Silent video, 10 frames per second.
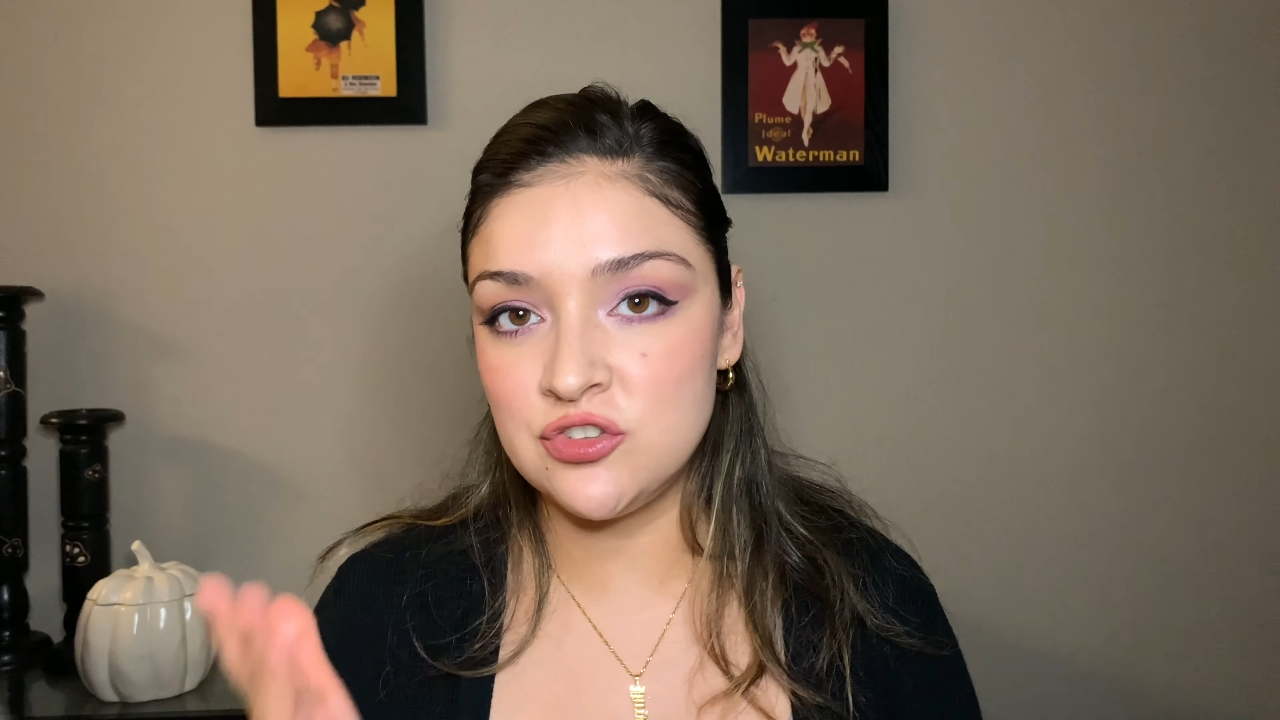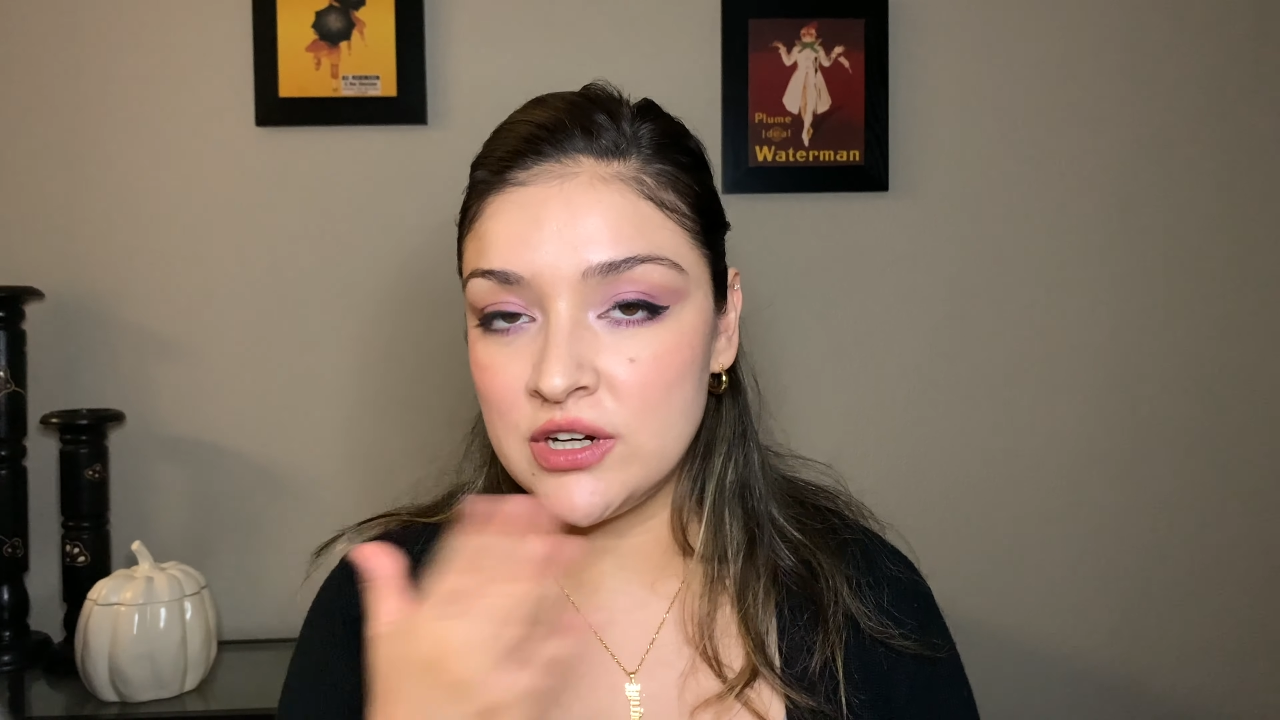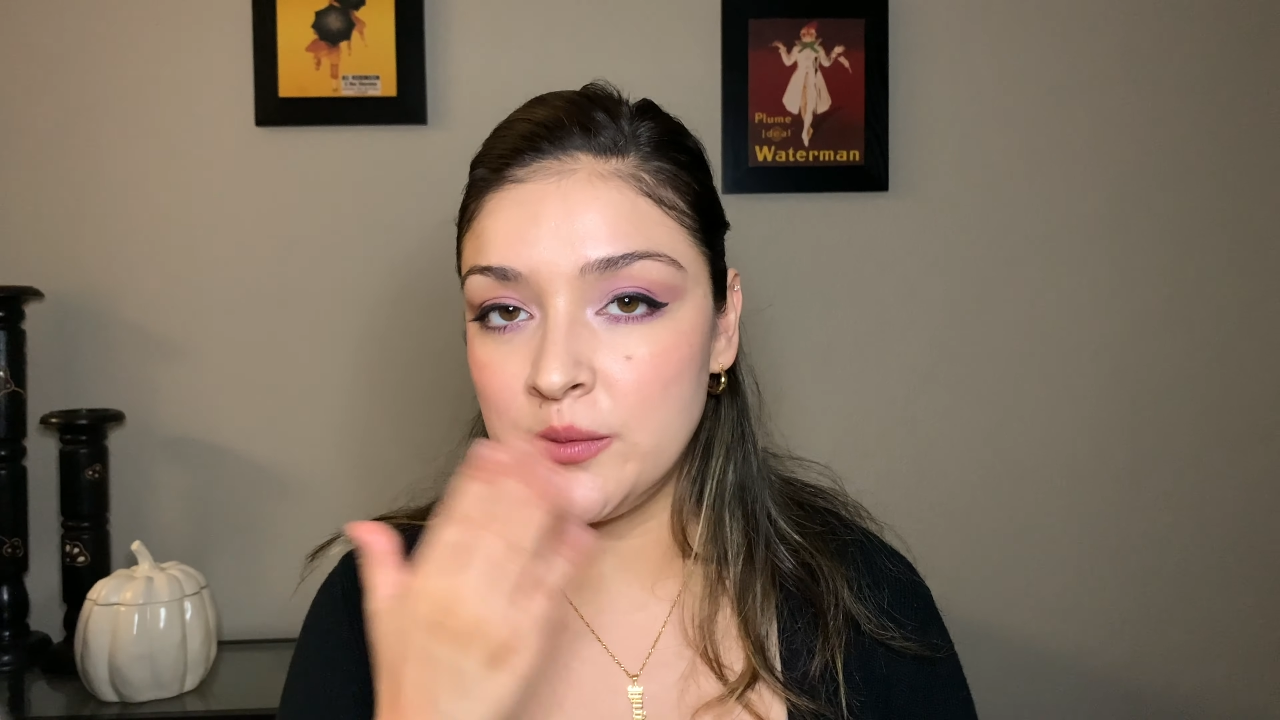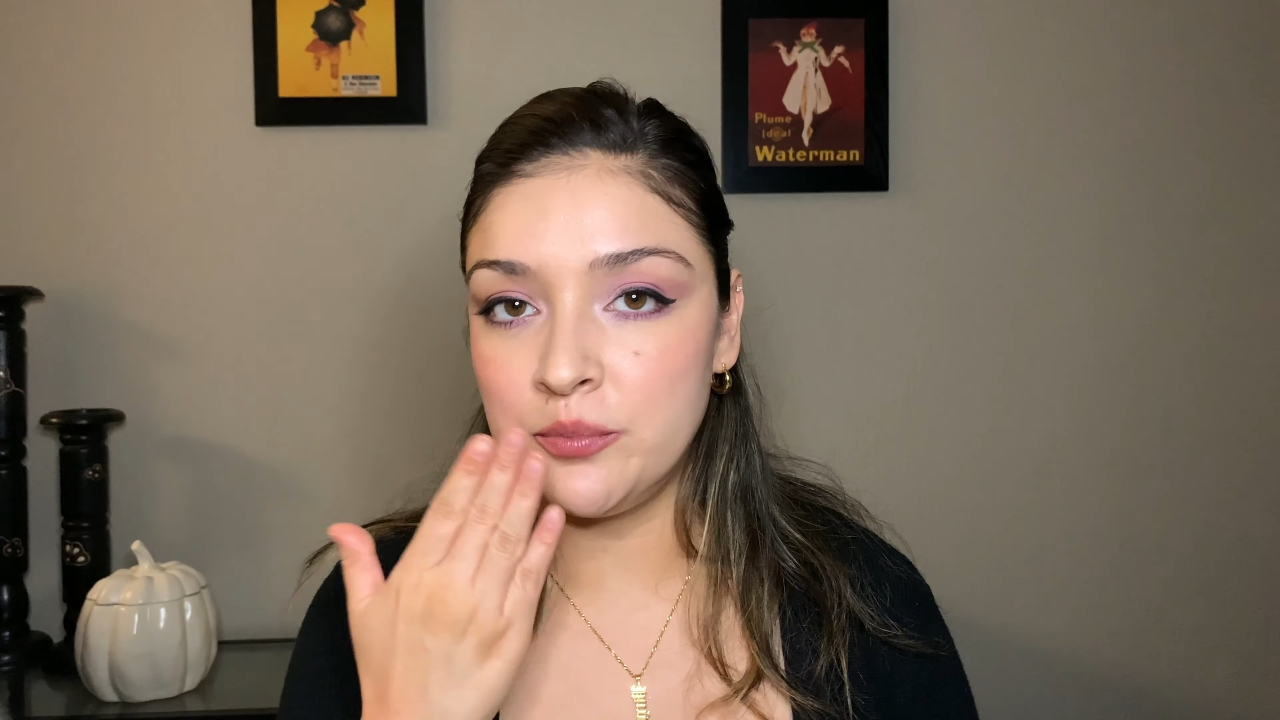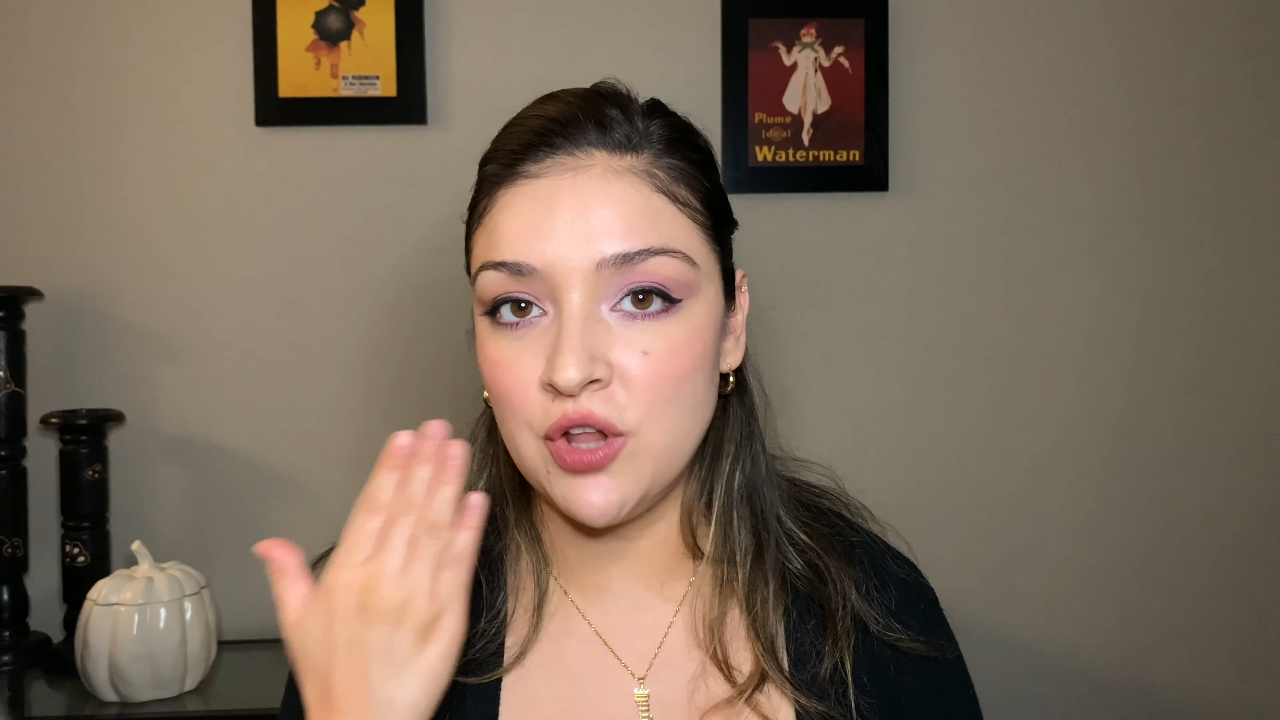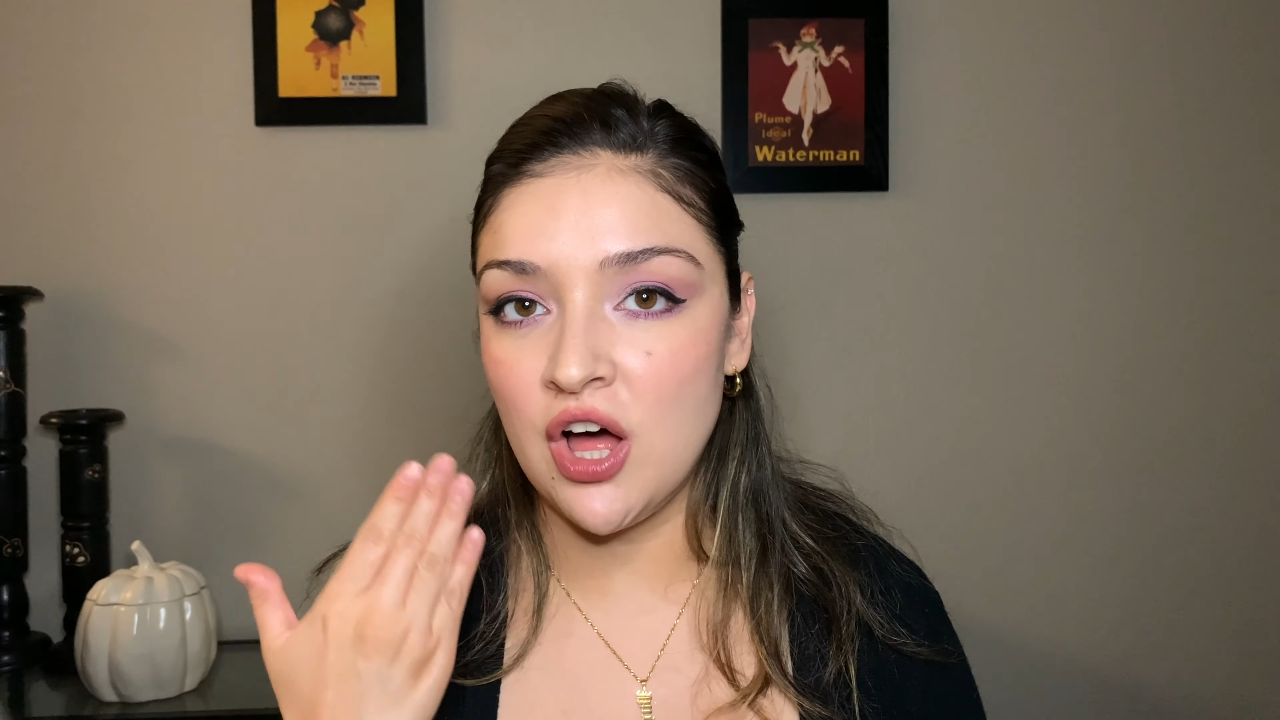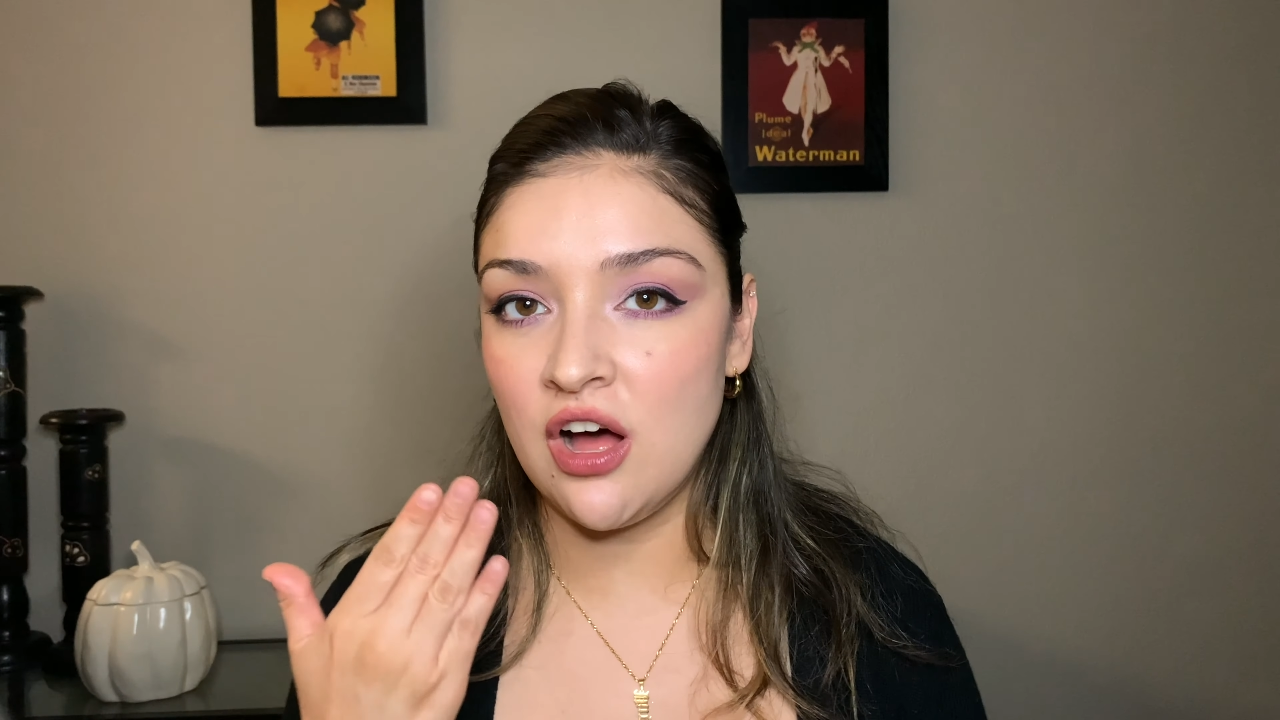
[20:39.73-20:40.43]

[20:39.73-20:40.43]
try to blot